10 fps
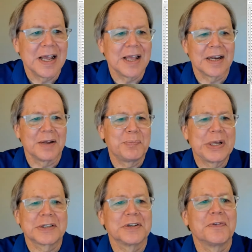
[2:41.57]
and I
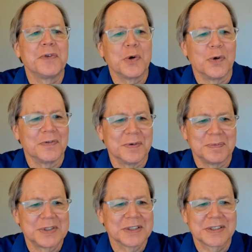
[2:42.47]
picked a few of
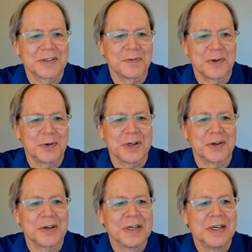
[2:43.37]
them, just a few
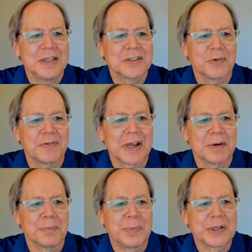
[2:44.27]
here. So we've
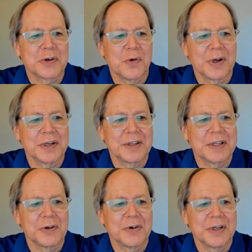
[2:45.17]
got Bitcoin,
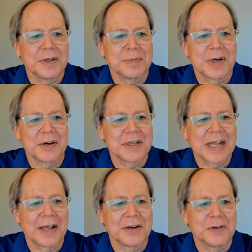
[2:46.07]
Ethereum,
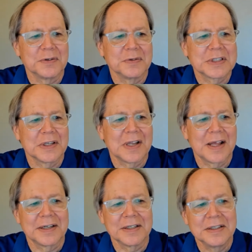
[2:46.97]
Cardano,
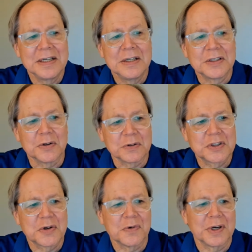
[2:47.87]
Solana,
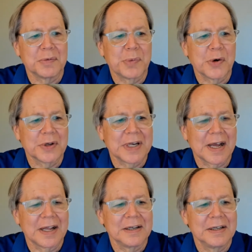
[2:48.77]
Dogecoin,
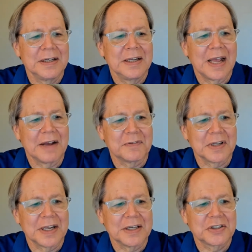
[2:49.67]
Polkadot,
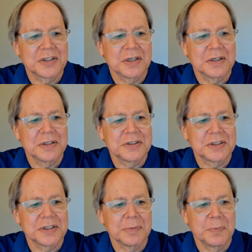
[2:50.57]
Avalanche,
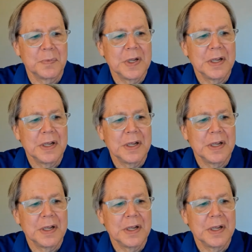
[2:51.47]
SHIB,